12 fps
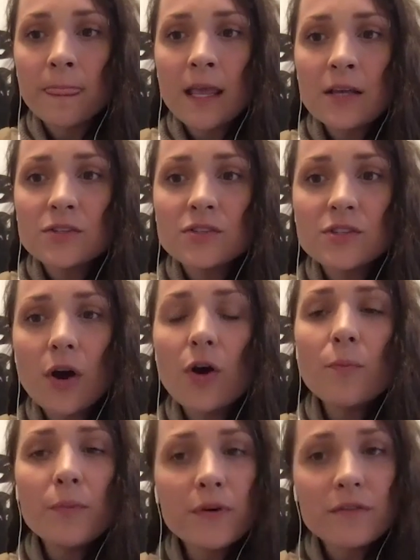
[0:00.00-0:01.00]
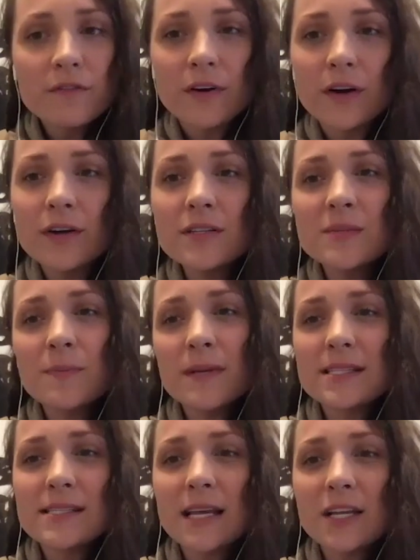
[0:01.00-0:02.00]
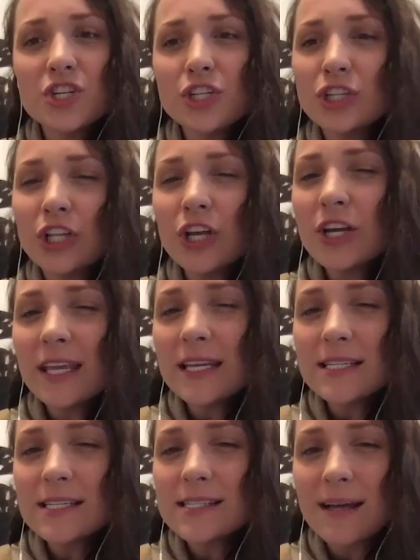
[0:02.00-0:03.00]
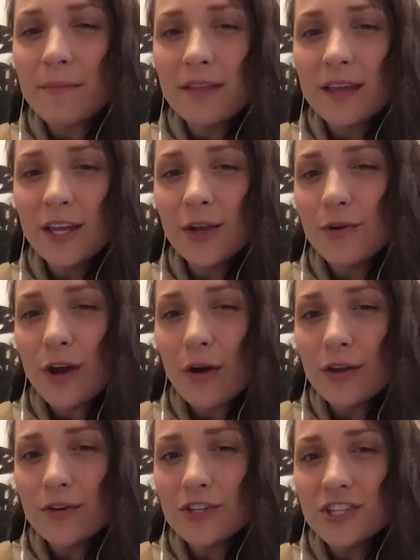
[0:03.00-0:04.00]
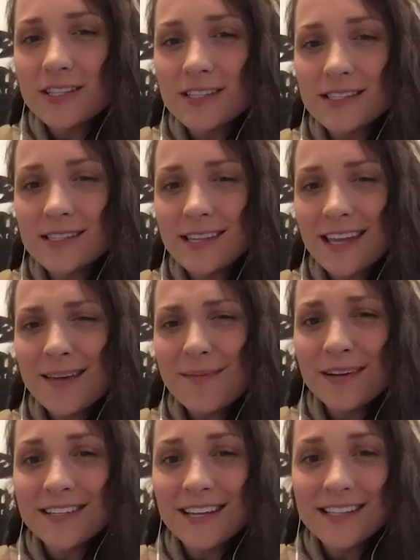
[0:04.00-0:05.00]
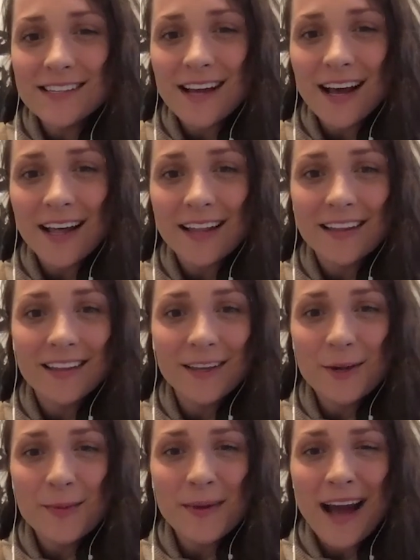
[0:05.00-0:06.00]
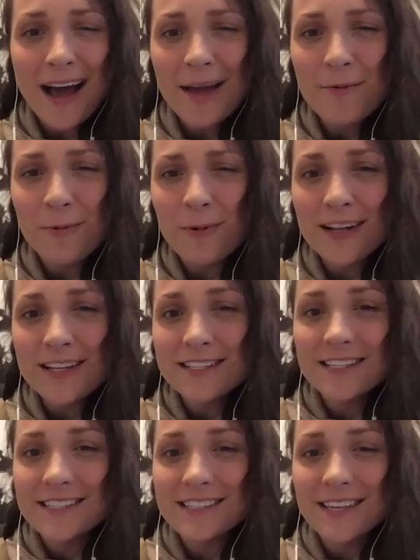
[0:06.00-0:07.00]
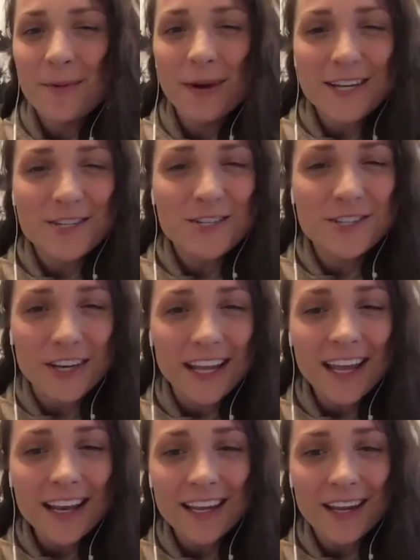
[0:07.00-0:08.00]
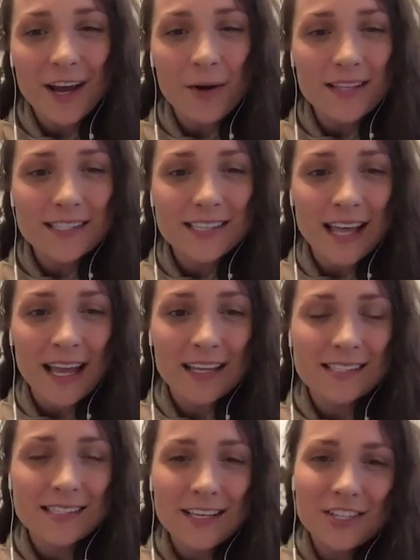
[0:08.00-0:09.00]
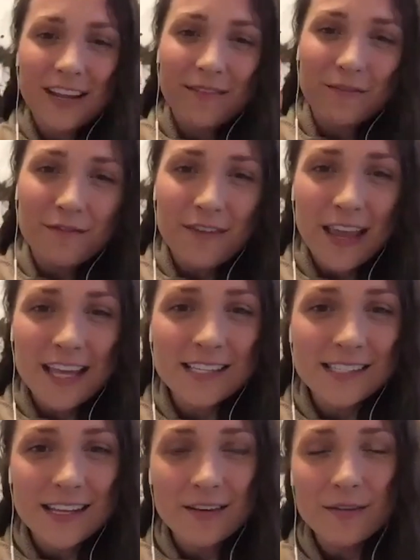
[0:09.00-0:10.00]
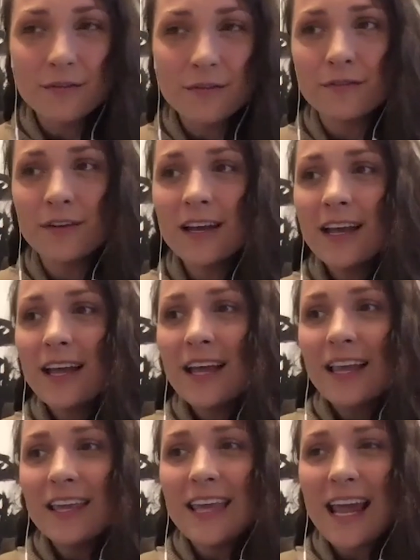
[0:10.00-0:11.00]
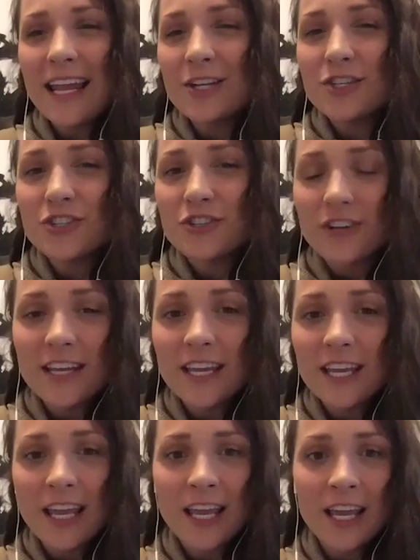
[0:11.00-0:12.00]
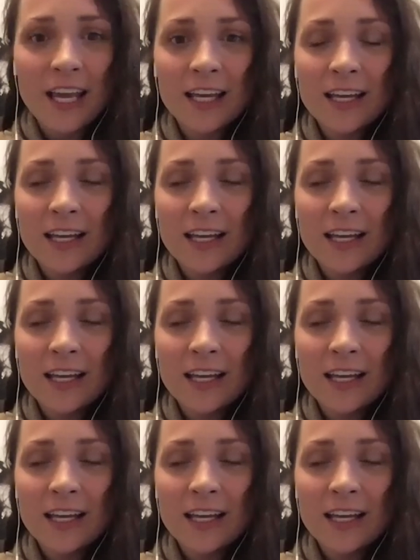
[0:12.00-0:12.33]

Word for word: so perverse, but such a look into something you know you shouldn't see, but yeah. does not the human eye want to see what it shouldn't. Mm-hmm. You know, mm-hmm. it's like such an invasive yet intriguing